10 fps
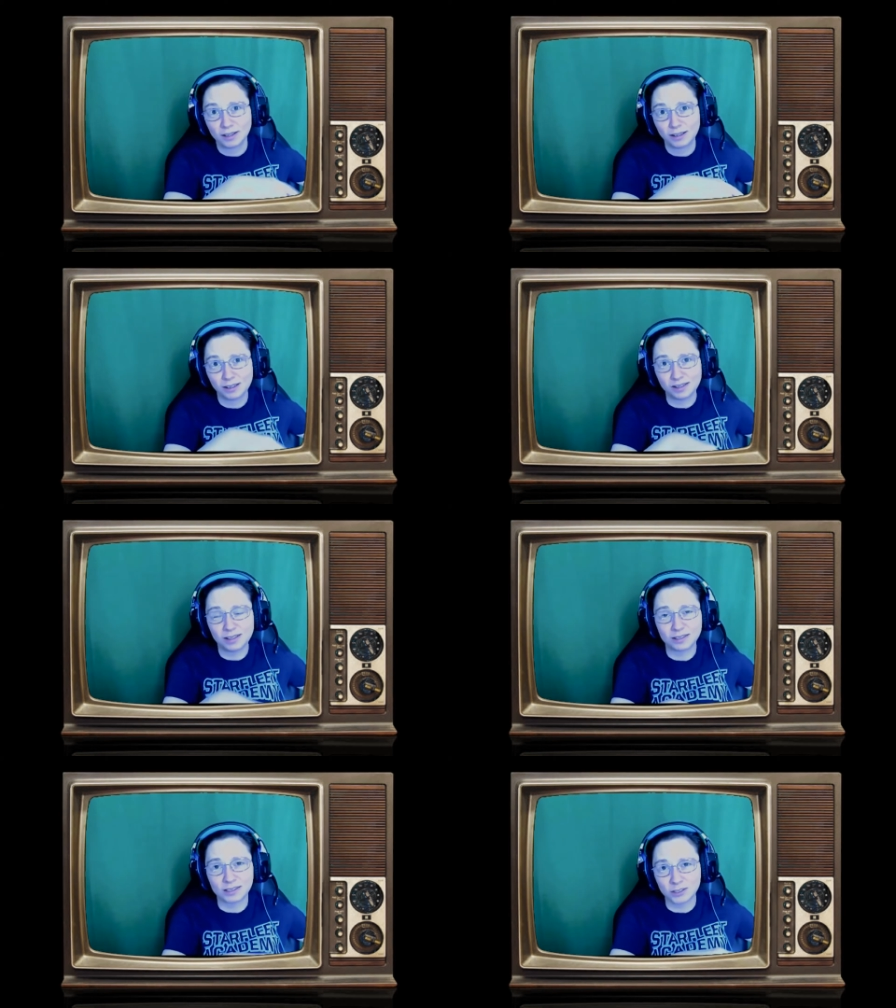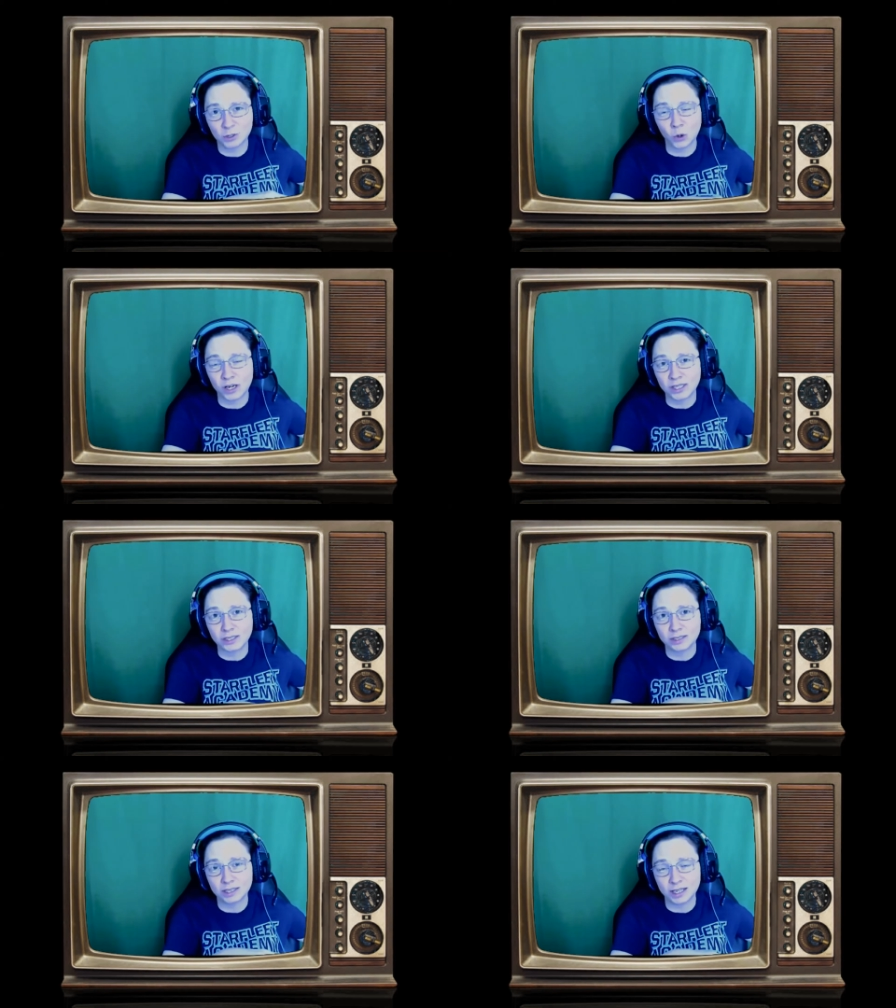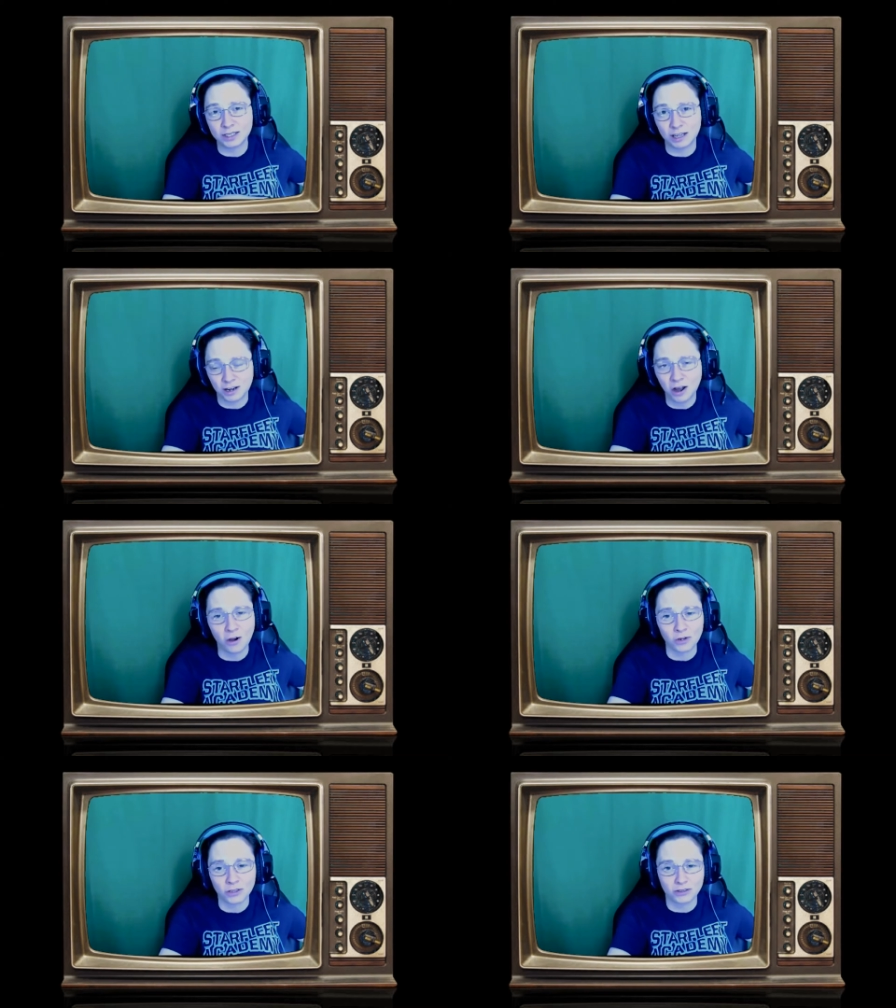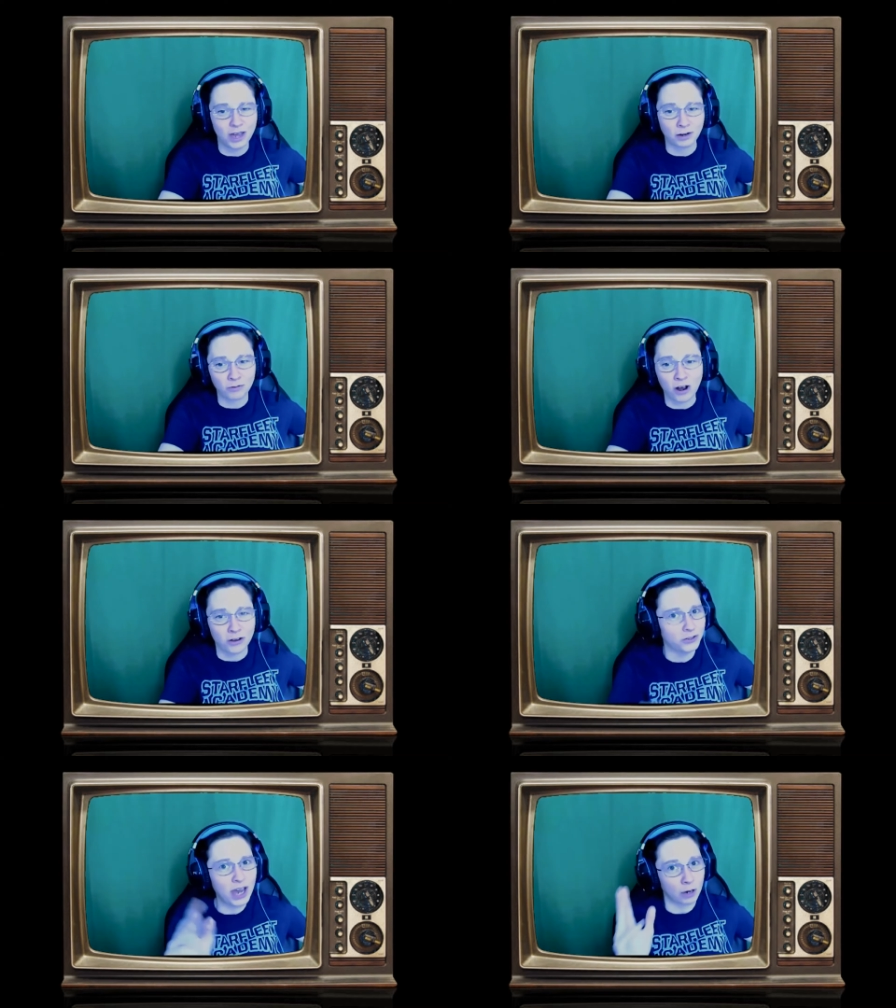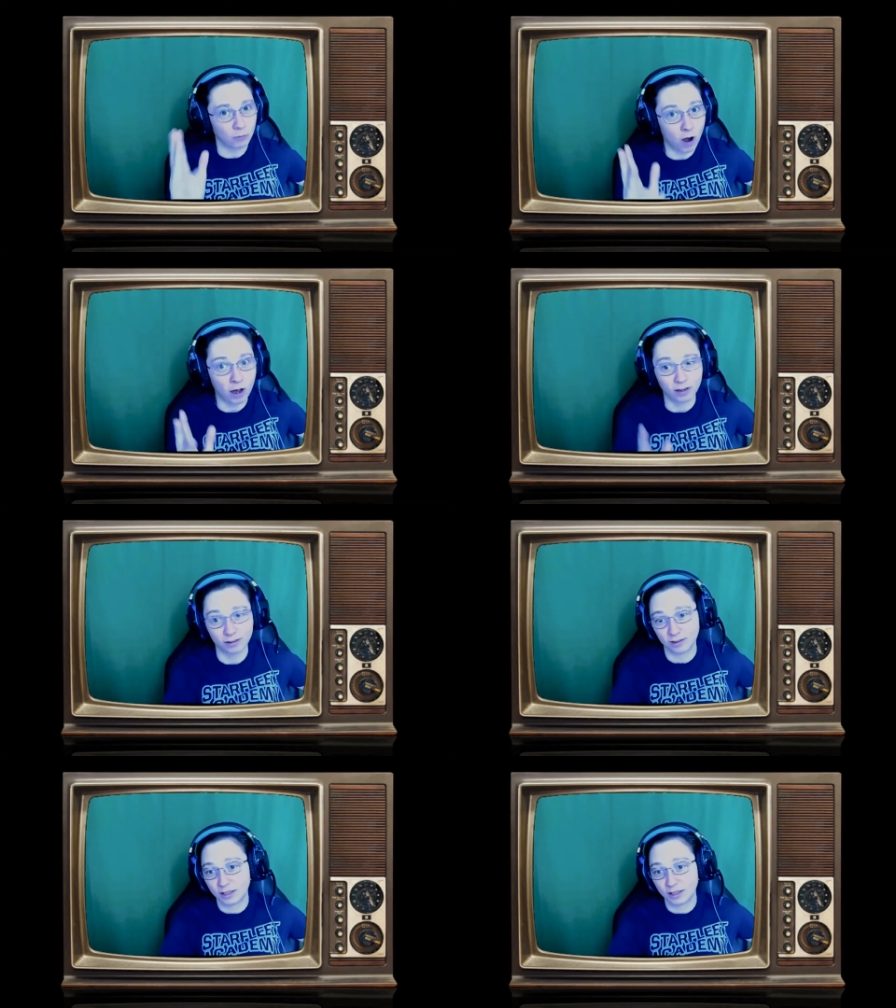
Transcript: because the story says, no, you got it wrong. You got it wrong.